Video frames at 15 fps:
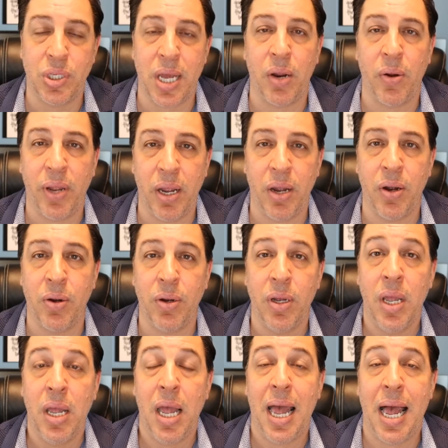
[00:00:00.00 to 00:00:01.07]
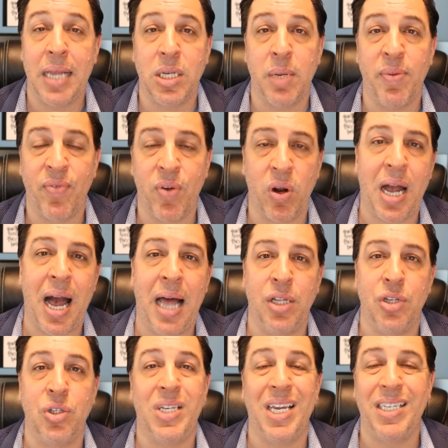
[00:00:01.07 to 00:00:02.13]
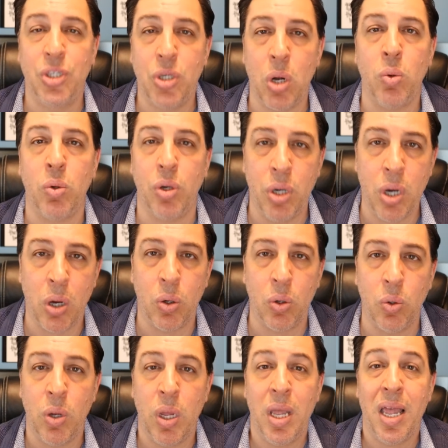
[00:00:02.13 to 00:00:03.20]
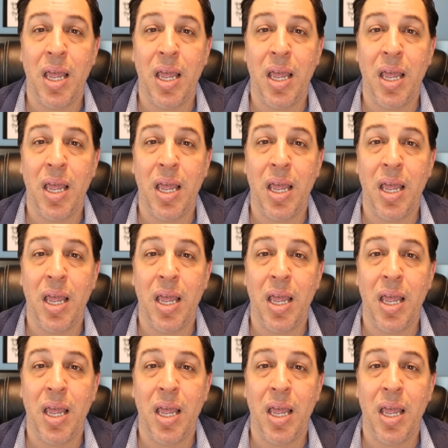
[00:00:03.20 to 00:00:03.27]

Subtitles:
that are here at some of our colleges that don't know